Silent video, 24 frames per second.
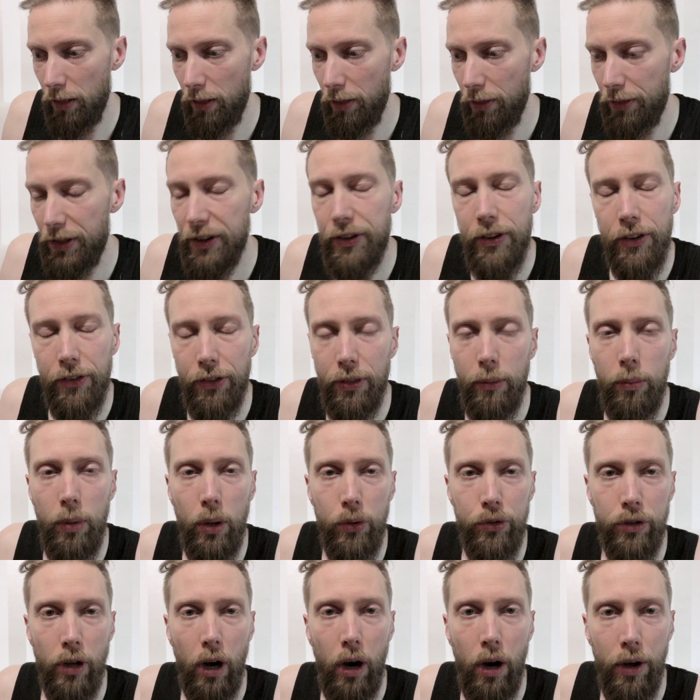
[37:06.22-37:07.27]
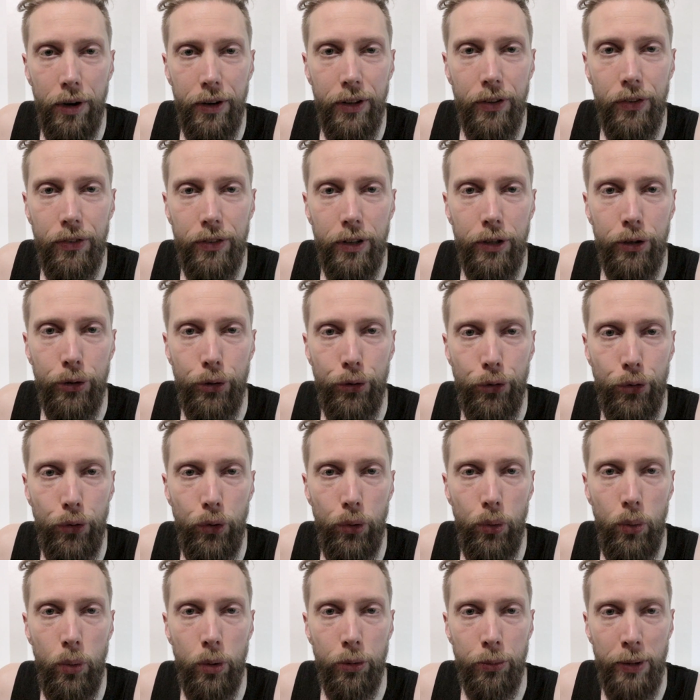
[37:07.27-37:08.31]
this is the most honest and
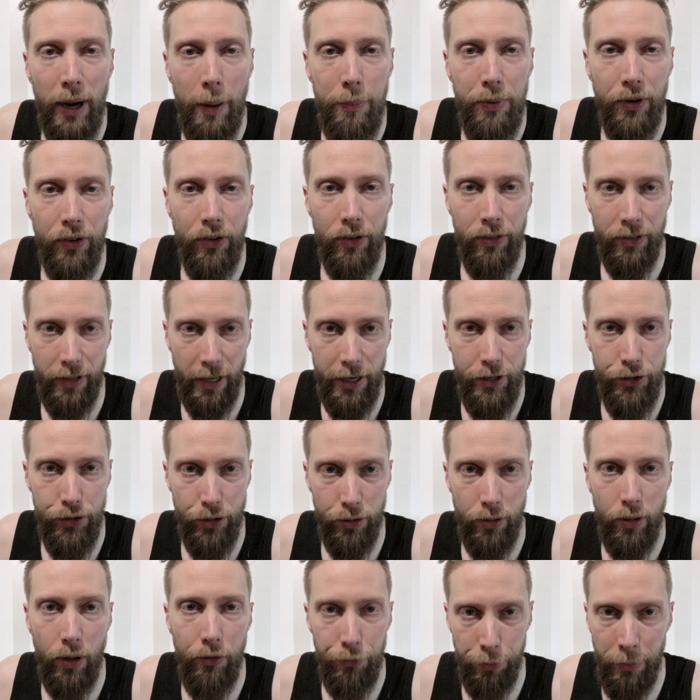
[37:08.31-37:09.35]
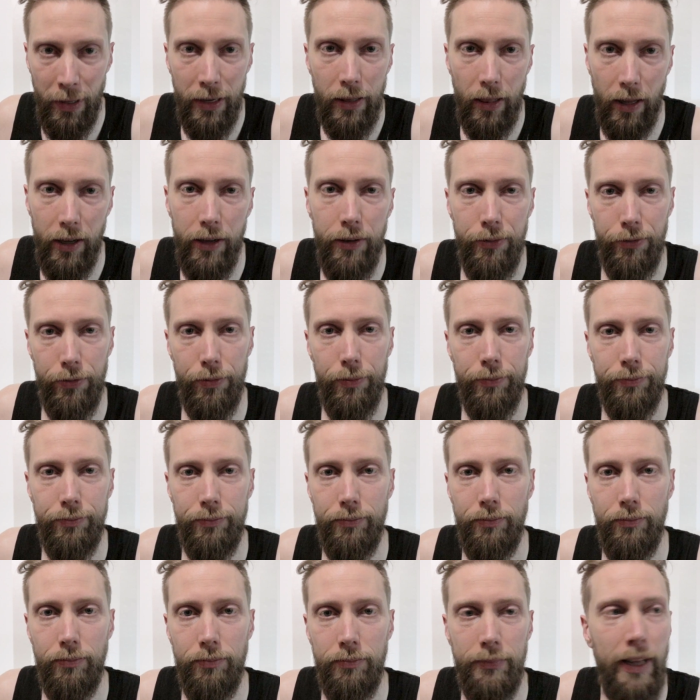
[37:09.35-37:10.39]
true representation of my life
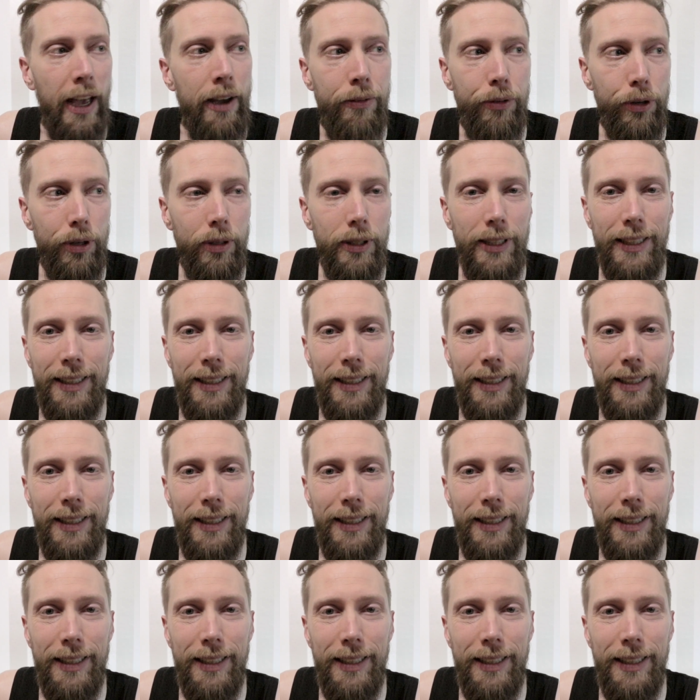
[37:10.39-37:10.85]
ever.